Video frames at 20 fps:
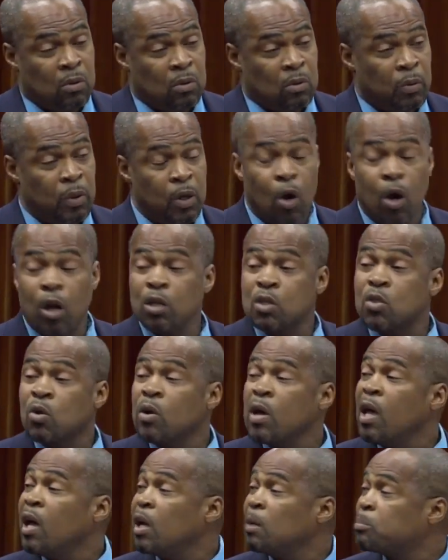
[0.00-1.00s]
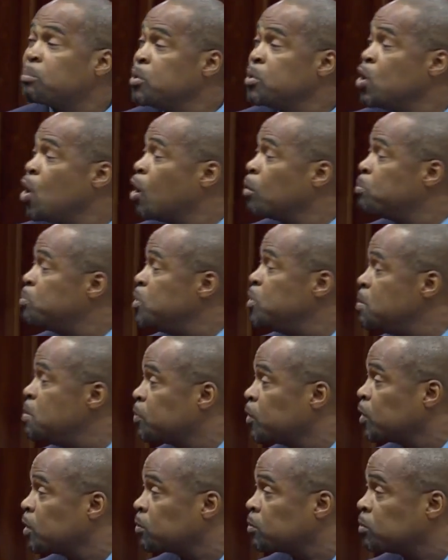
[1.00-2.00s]
will also help young
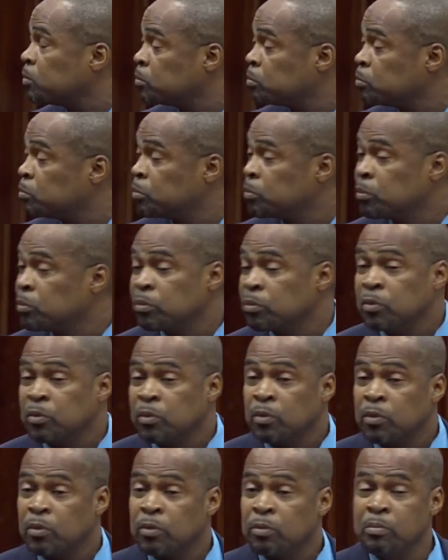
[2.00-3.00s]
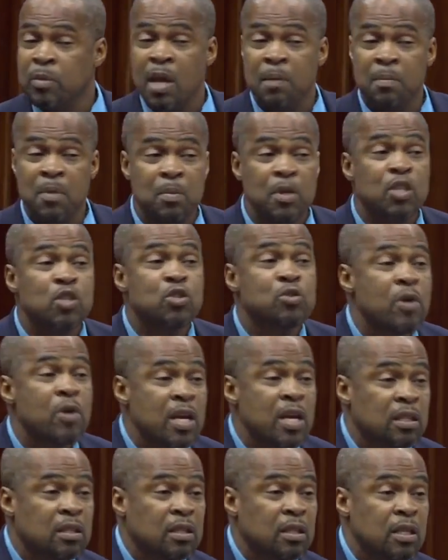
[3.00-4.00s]
people maybe be
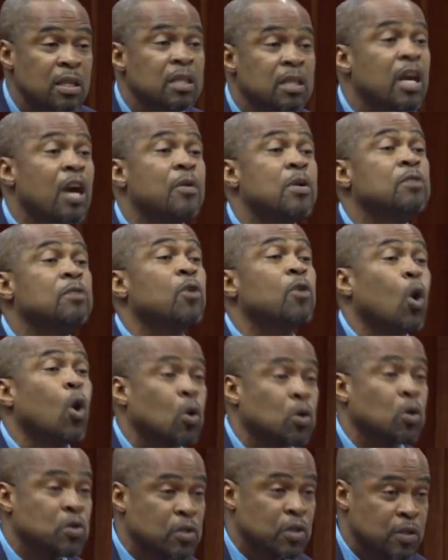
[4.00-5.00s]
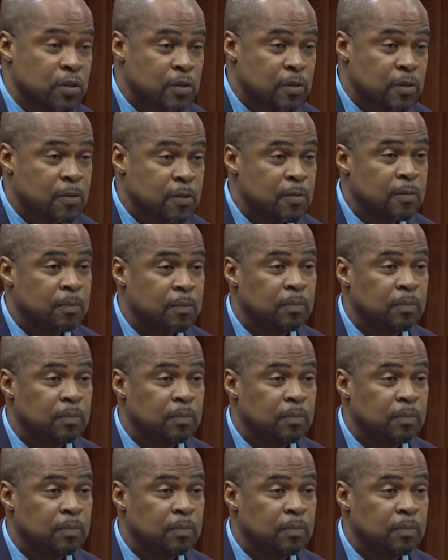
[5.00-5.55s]
trained in caring for horses.